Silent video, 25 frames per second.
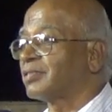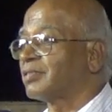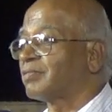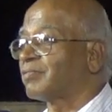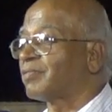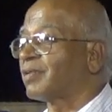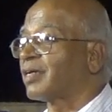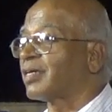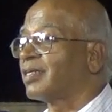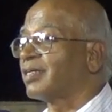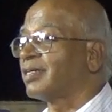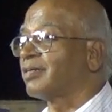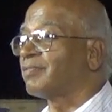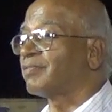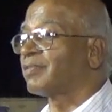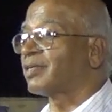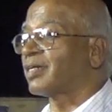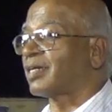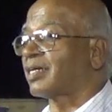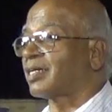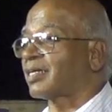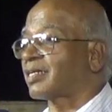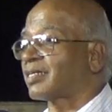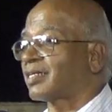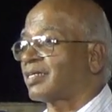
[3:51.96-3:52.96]
Why
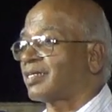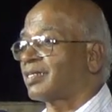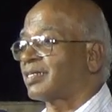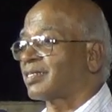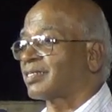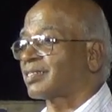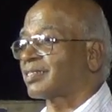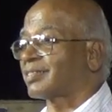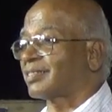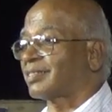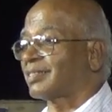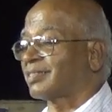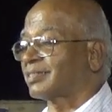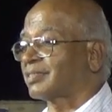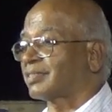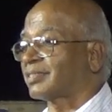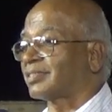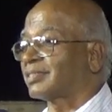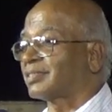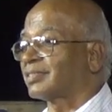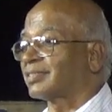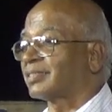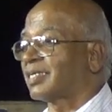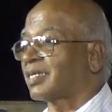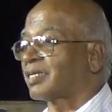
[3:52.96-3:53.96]
we are not,
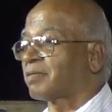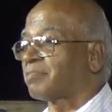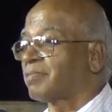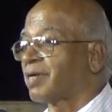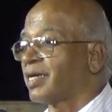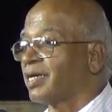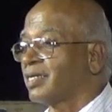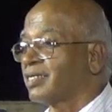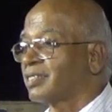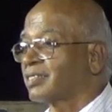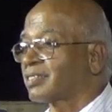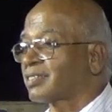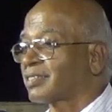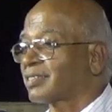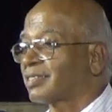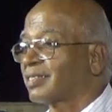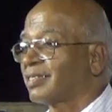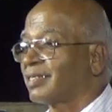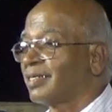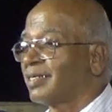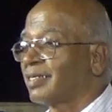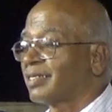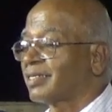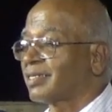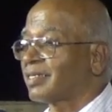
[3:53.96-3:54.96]
that means
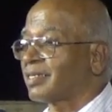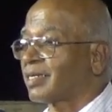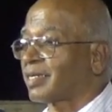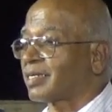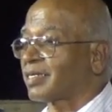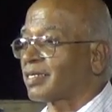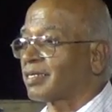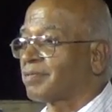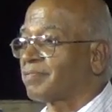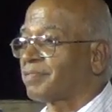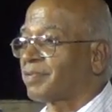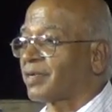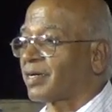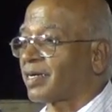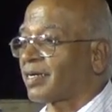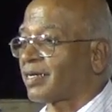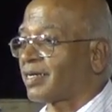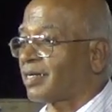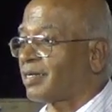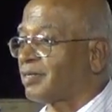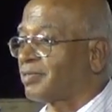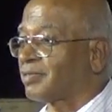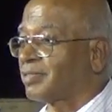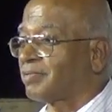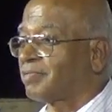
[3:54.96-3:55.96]
that if you
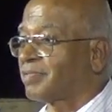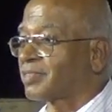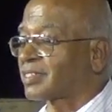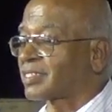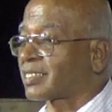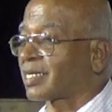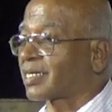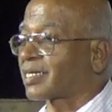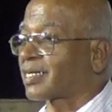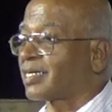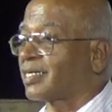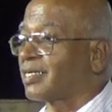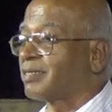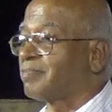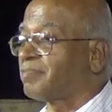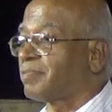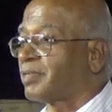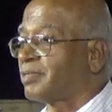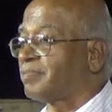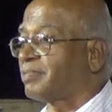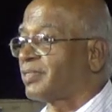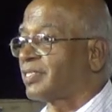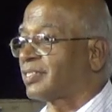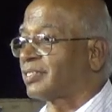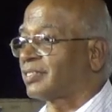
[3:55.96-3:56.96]
strictly
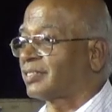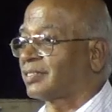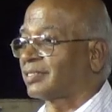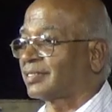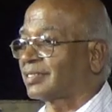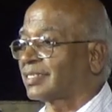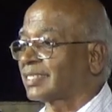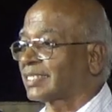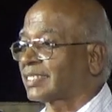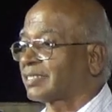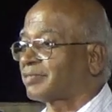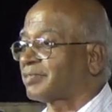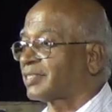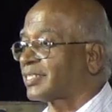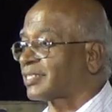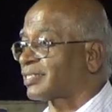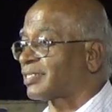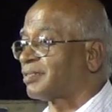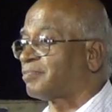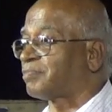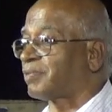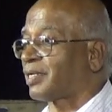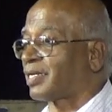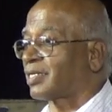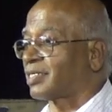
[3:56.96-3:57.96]
implement the
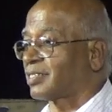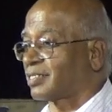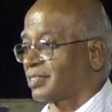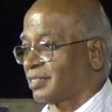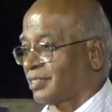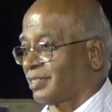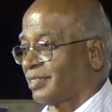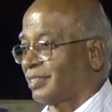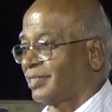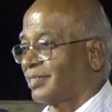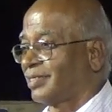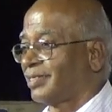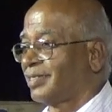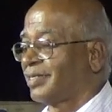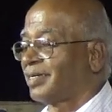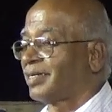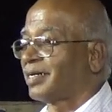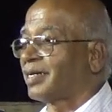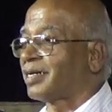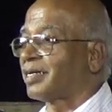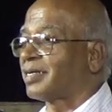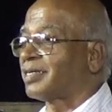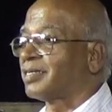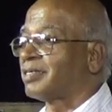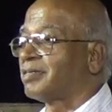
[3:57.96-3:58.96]
reservation policy
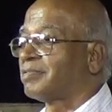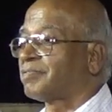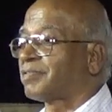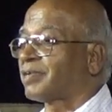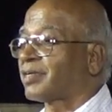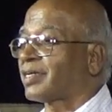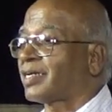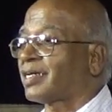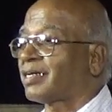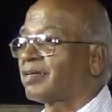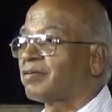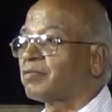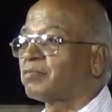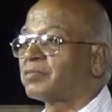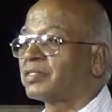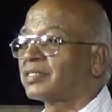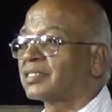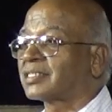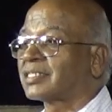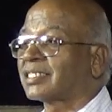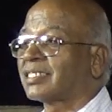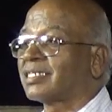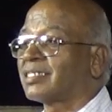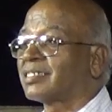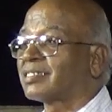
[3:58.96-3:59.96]
and if you have
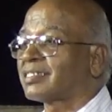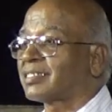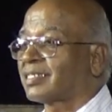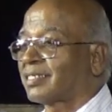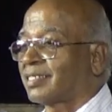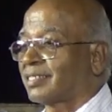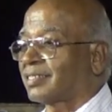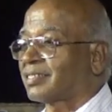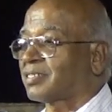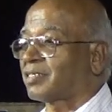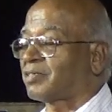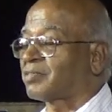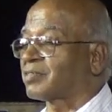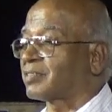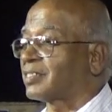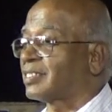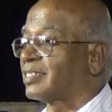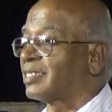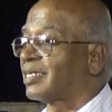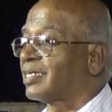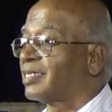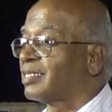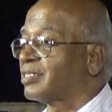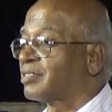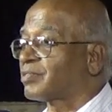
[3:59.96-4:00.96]
more than,
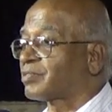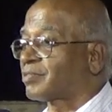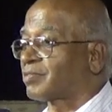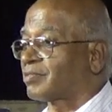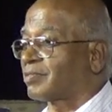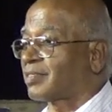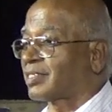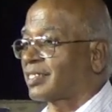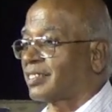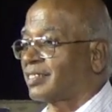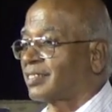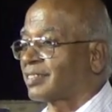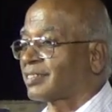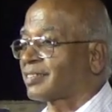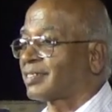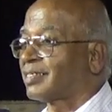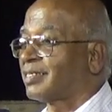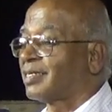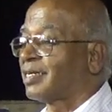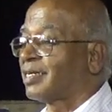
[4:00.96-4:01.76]
1,000 Dalit students